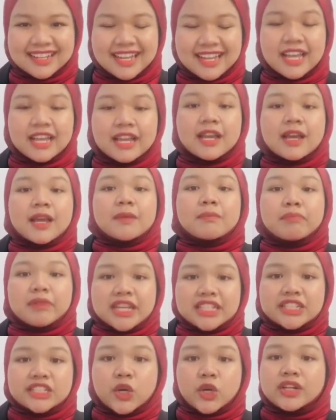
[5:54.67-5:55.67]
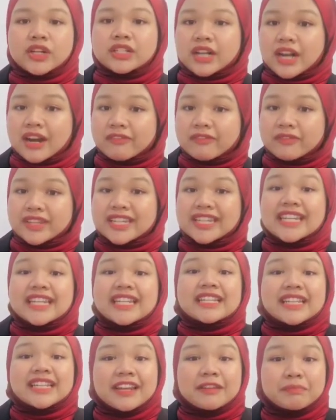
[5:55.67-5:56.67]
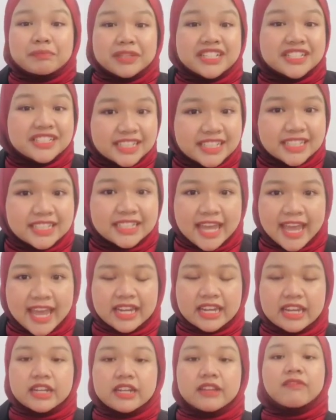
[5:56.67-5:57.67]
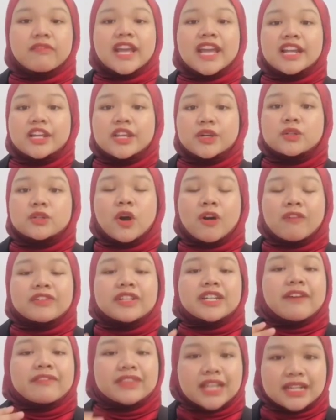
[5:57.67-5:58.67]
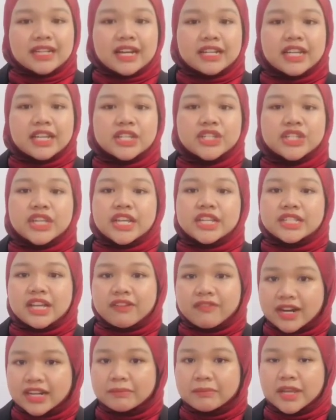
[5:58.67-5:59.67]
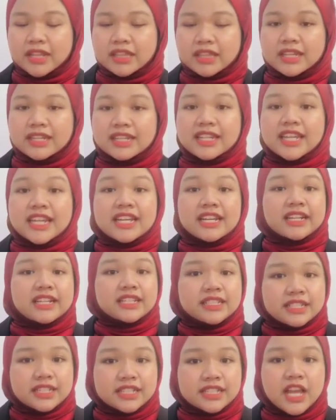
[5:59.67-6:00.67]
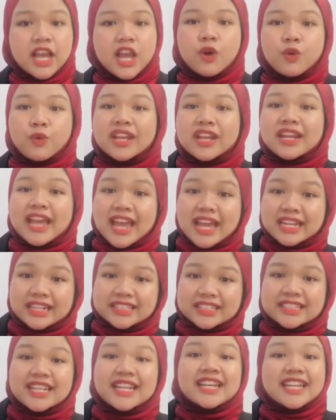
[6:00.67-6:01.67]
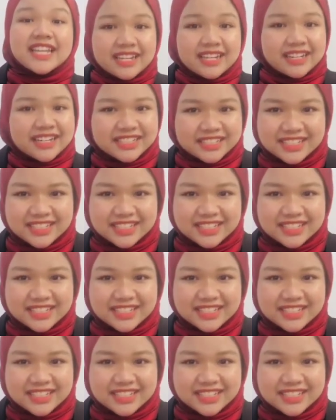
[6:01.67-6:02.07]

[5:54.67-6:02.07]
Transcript: Based on graph, it can be seen that the value of Daftardar Gejji and Jafari method increases when x increases.